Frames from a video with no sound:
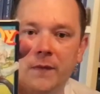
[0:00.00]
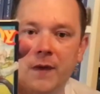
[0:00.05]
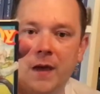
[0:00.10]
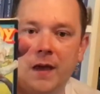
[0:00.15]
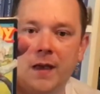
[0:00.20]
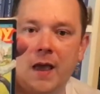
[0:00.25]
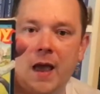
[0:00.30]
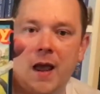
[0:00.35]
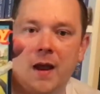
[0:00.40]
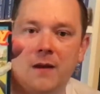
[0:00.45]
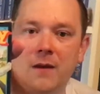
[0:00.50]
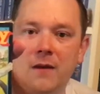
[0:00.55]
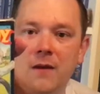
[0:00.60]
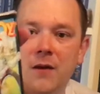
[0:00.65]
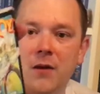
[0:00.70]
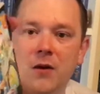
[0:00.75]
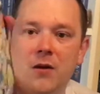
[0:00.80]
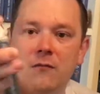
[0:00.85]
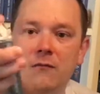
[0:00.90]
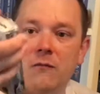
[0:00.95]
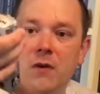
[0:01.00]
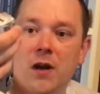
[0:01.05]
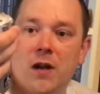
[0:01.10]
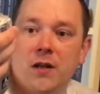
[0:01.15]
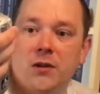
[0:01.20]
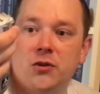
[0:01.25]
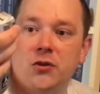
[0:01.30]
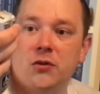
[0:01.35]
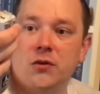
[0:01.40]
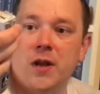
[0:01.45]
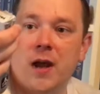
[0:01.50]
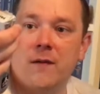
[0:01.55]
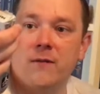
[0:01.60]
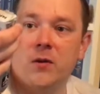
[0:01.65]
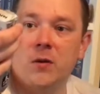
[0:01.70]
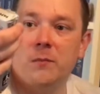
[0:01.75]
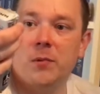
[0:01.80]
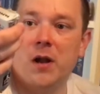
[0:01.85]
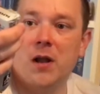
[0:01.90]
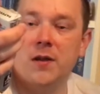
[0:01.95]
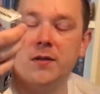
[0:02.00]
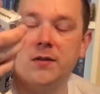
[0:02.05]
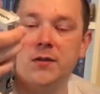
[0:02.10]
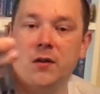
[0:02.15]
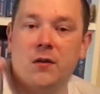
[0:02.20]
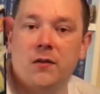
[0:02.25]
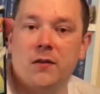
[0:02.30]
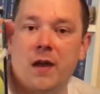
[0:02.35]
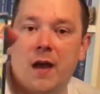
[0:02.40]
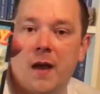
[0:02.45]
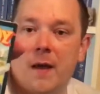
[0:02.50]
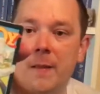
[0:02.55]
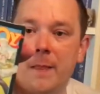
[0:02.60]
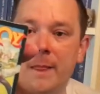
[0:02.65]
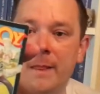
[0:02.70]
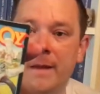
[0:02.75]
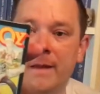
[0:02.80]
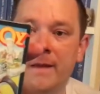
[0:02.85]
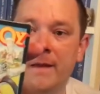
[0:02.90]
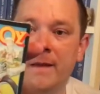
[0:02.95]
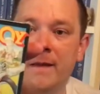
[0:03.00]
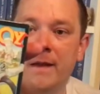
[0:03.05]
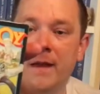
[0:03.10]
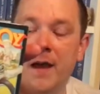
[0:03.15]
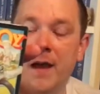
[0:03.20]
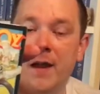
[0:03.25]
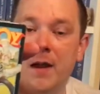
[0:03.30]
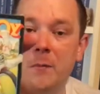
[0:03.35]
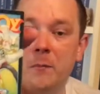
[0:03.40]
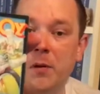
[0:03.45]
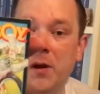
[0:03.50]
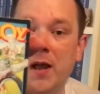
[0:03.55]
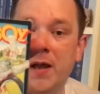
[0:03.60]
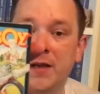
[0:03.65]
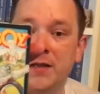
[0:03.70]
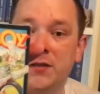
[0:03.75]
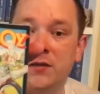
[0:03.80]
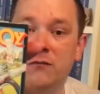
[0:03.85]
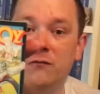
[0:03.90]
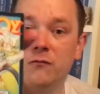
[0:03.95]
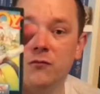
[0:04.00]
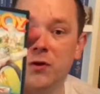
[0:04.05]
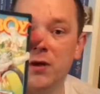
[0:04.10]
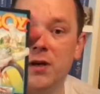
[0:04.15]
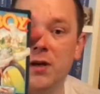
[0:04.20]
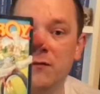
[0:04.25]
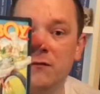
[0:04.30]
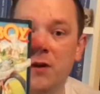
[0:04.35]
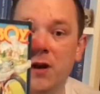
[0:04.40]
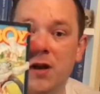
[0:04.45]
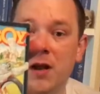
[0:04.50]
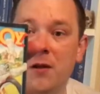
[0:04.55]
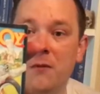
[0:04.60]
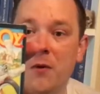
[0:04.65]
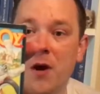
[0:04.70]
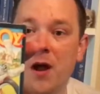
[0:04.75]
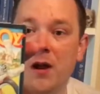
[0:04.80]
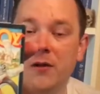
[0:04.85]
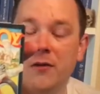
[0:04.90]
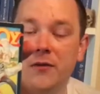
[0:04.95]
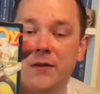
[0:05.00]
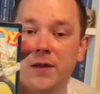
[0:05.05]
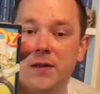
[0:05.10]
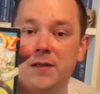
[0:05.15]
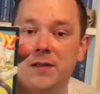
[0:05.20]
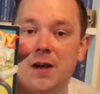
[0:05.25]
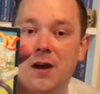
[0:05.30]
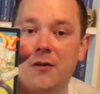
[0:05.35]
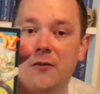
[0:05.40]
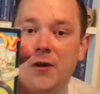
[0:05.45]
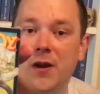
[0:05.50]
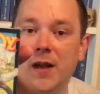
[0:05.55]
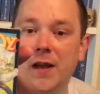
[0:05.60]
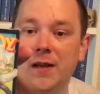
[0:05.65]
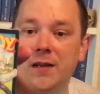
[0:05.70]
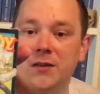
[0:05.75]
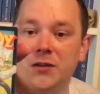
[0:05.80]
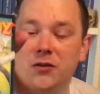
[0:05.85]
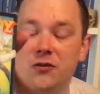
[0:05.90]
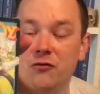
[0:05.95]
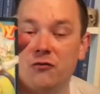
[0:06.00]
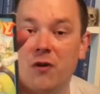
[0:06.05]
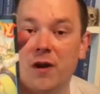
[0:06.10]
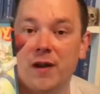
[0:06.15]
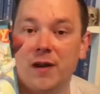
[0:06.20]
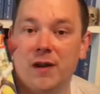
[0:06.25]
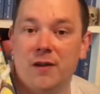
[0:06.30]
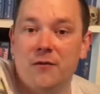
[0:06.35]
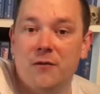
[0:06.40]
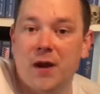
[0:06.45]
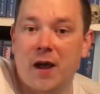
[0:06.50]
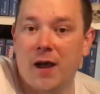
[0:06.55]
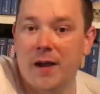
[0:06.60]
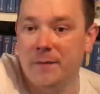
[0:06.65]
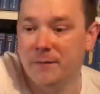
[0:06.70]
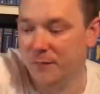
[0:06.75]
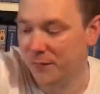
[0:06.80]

Again, really enjoyed having a blast on that, and it plays really, really well on the Atari Lynx. Great little game,